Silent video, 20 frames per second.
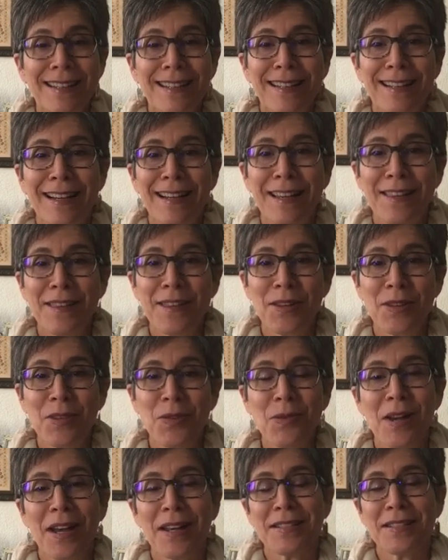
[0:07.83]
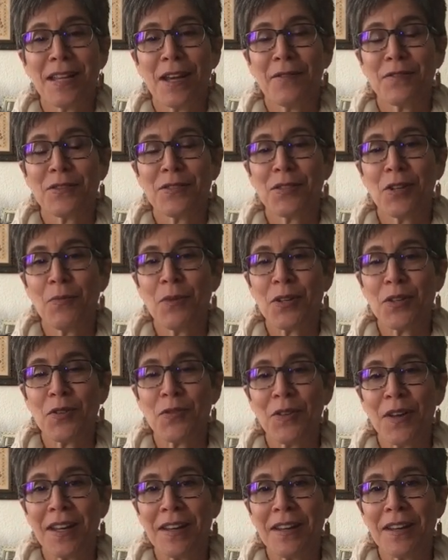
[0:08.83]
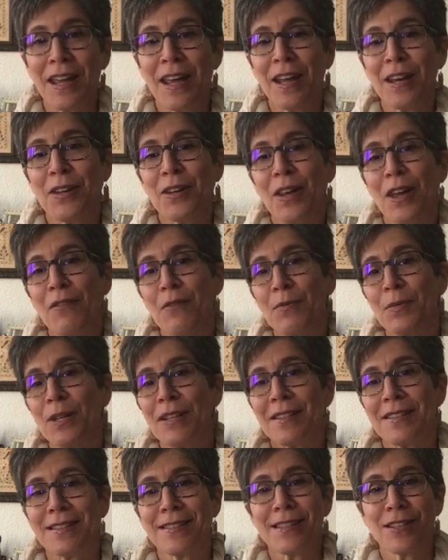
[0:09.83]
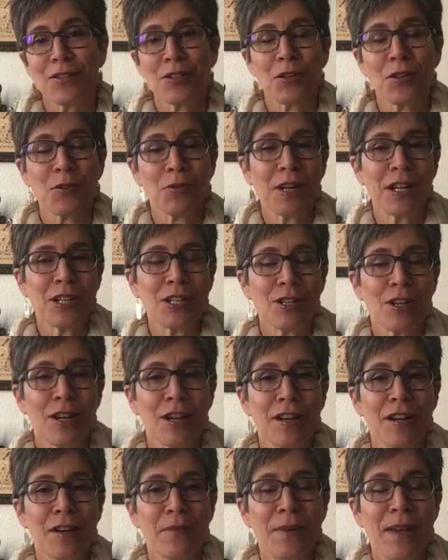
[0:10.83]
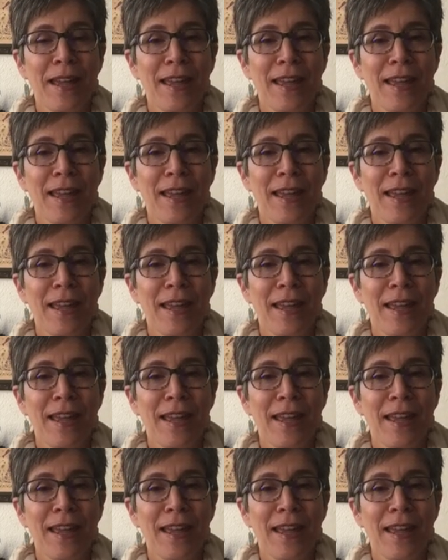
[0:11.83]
I think you guys have so much fun and everybody does such a great job,